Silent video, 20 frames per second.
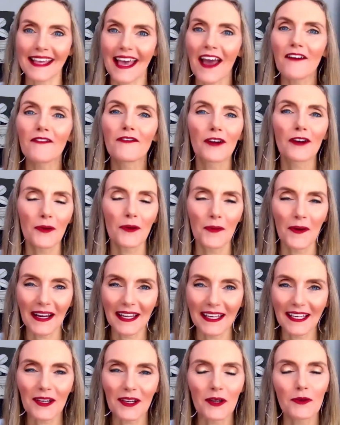
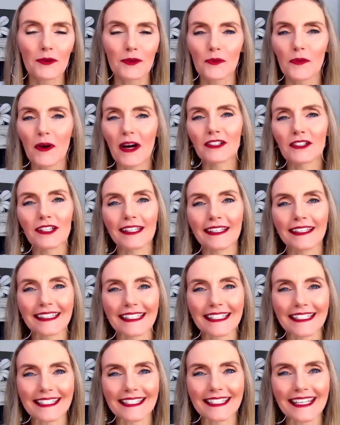everyone who's watching and
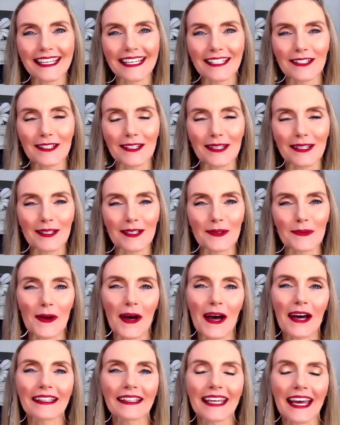listening to this
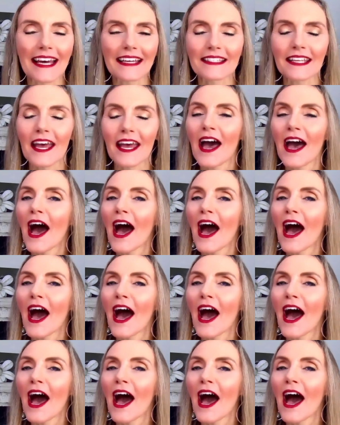podcast.